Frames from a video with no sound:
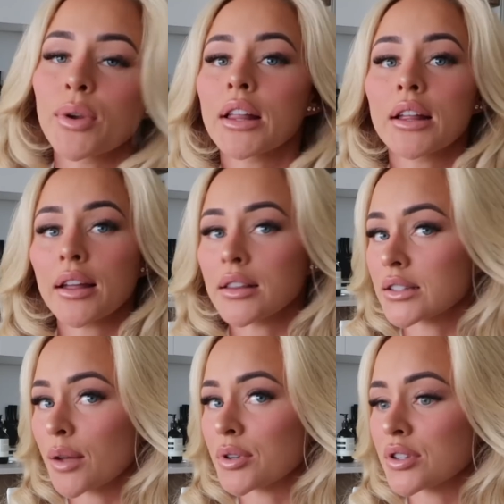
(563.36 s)
quickly clean
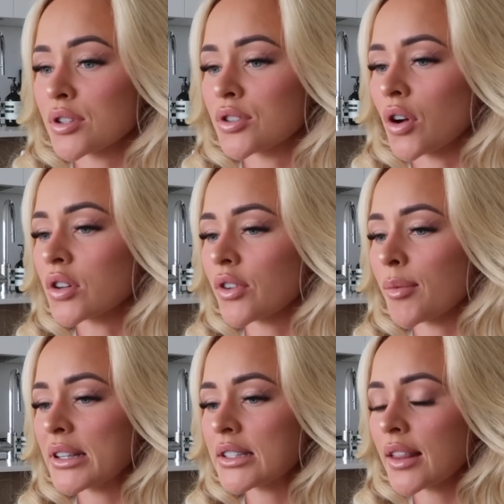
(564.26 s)
this up because the dogs,
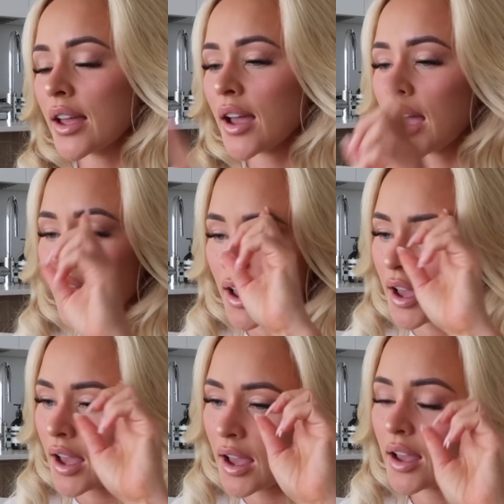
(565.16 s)
Remy, stay
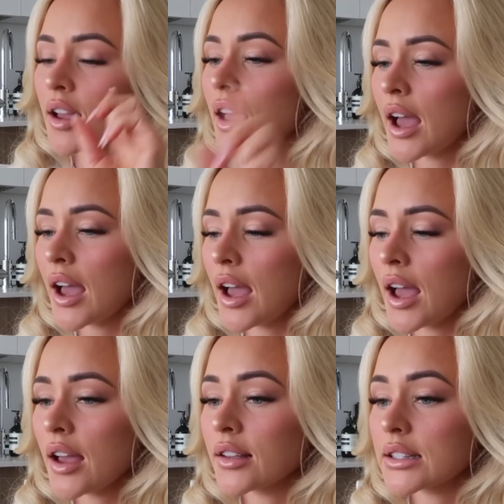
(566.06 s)
there.
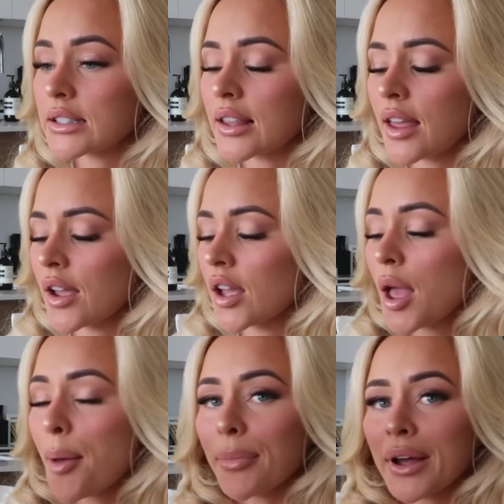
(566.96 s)
Stay there.
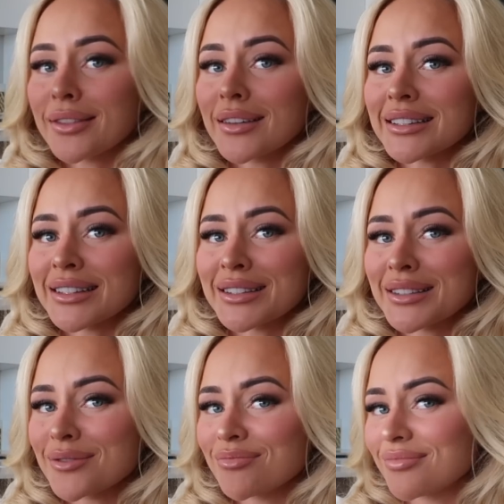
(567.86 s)
But this is
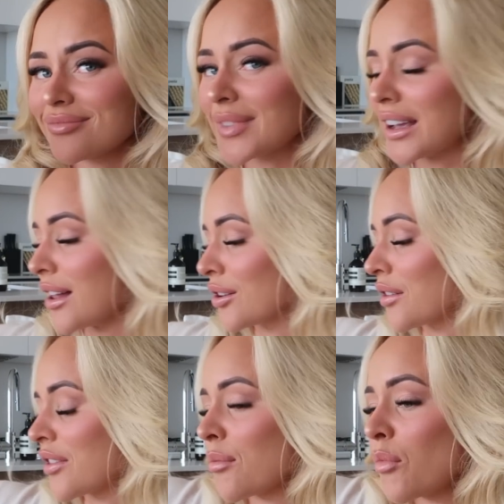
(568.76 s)
the color
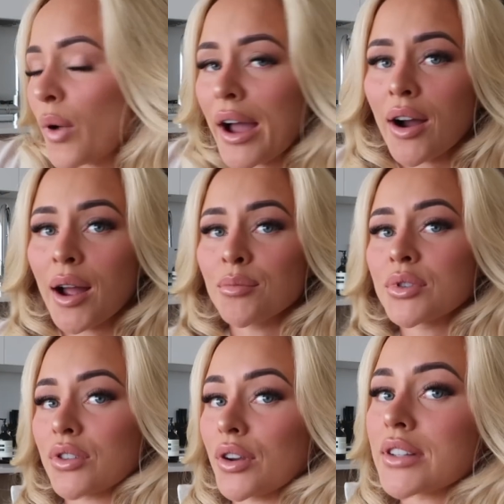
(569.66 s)
of them. Wow, I'm
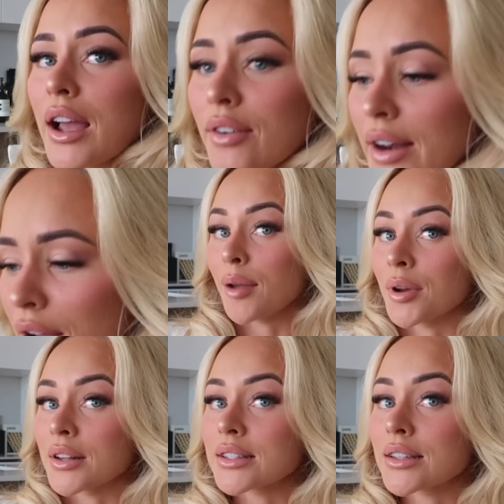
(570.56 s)
so sad right now. I'm
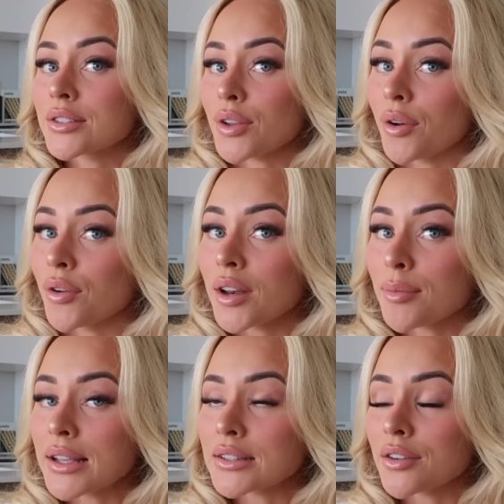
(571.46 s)
honestly so annoyed at
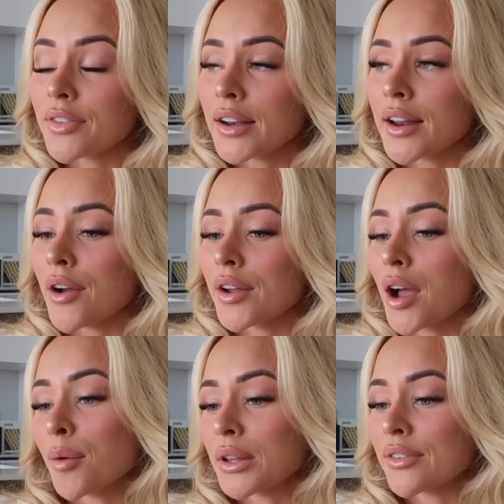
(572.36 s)
myself right now. I
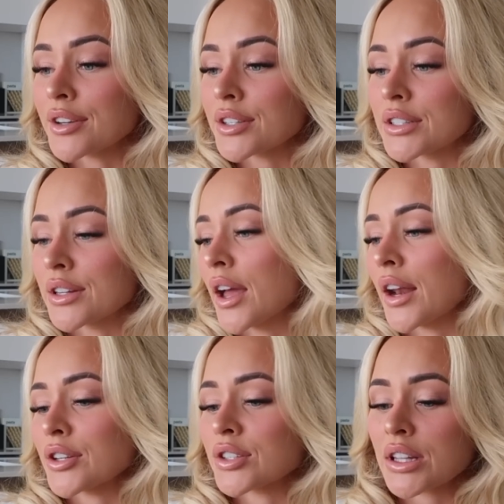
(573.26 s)
can't believe I just did that.
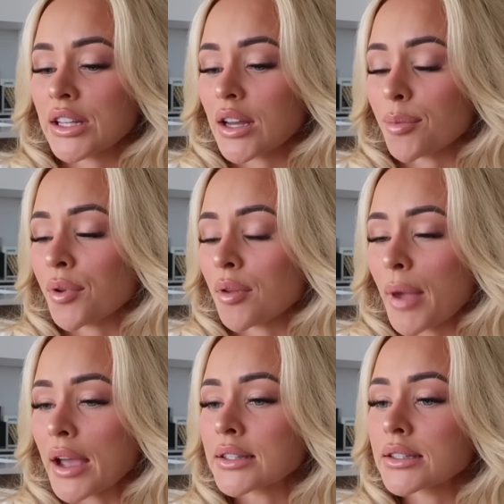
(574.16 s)
I just cleaned up all the
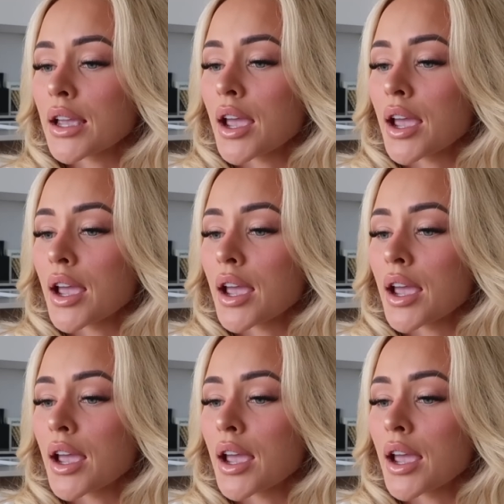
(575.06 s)
mess.